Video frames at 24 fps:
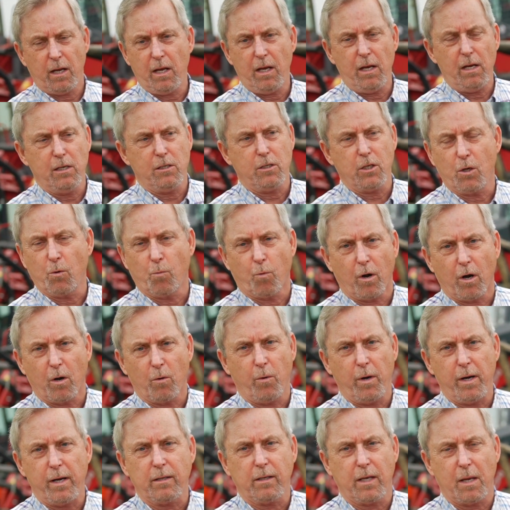easy to work
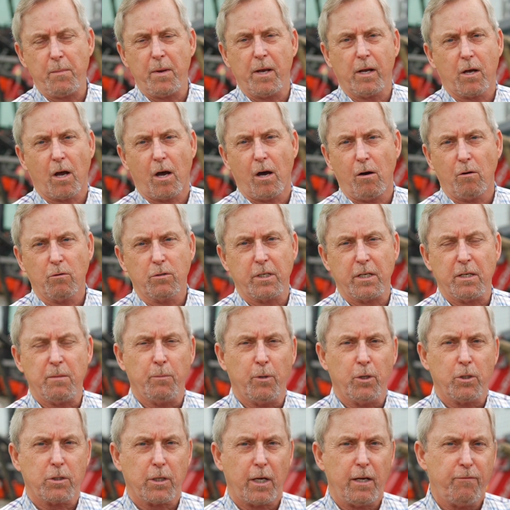with. Give me a call, Tim
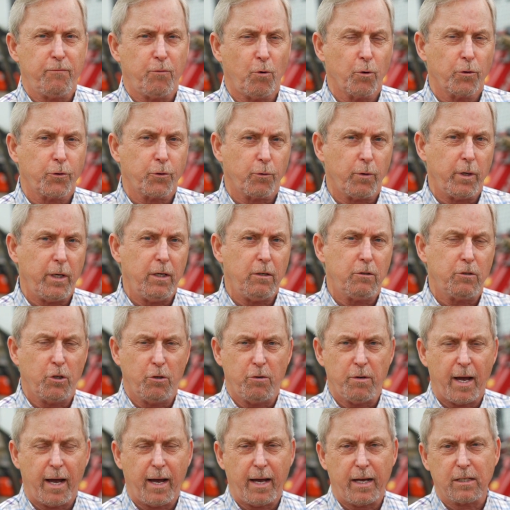Bush,
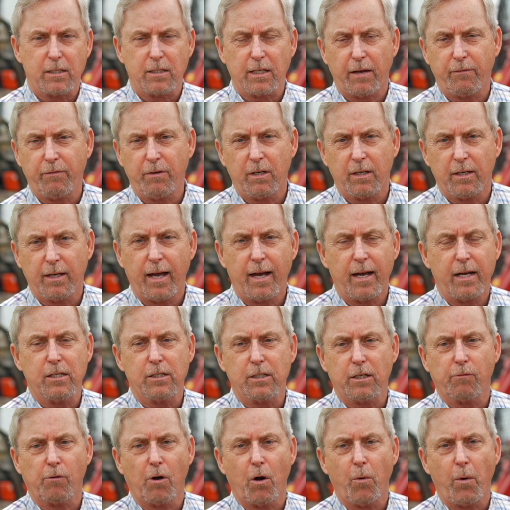
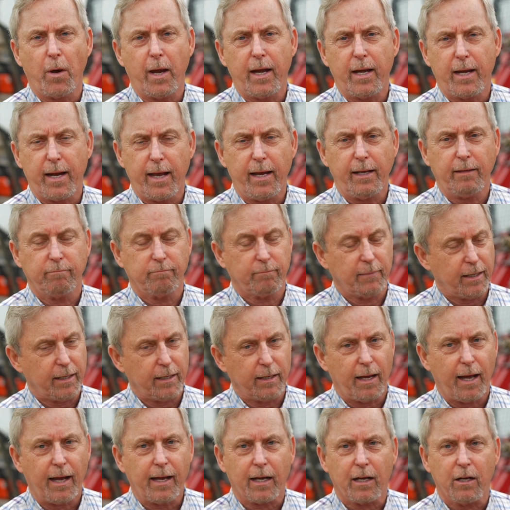843-297-9088, and
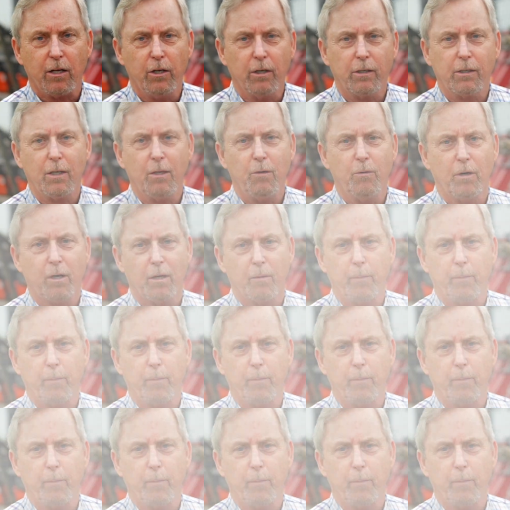I can hook you up,